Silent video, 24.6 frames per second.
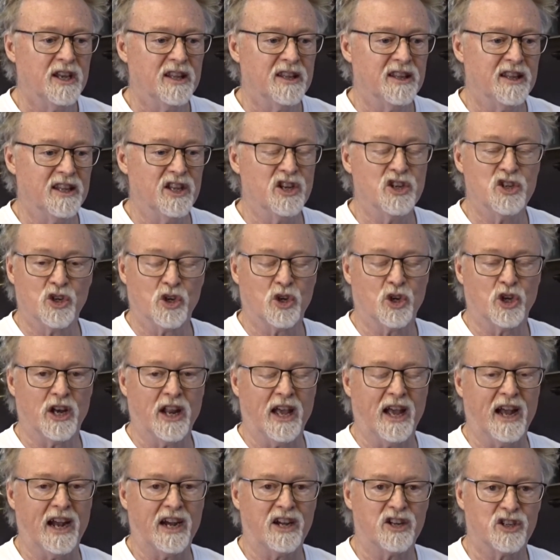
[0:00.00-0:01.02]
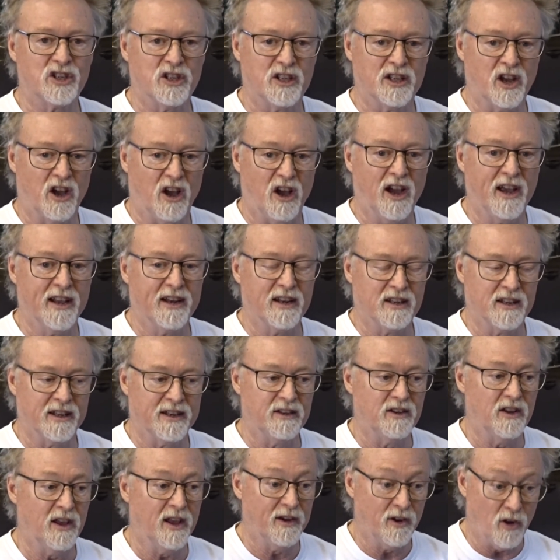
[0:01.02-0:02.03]
the engine could actually idle
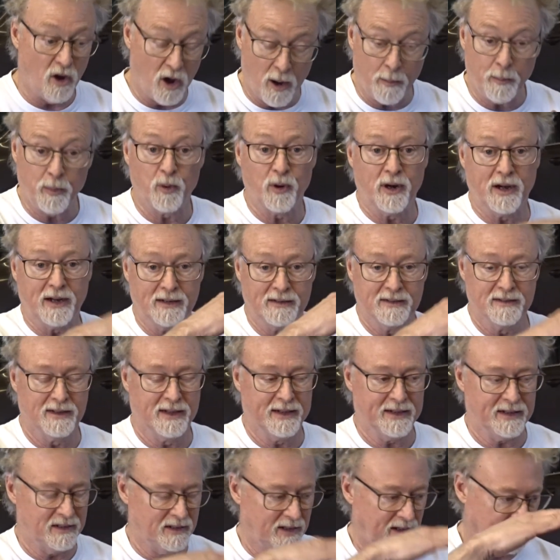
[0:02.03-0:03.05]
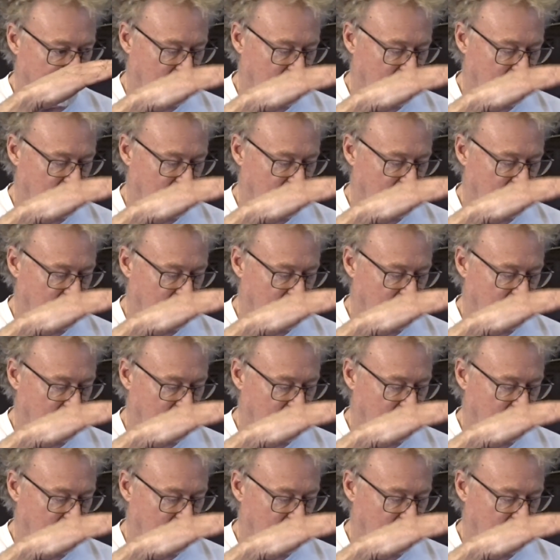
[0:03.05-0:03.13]
and operate like that.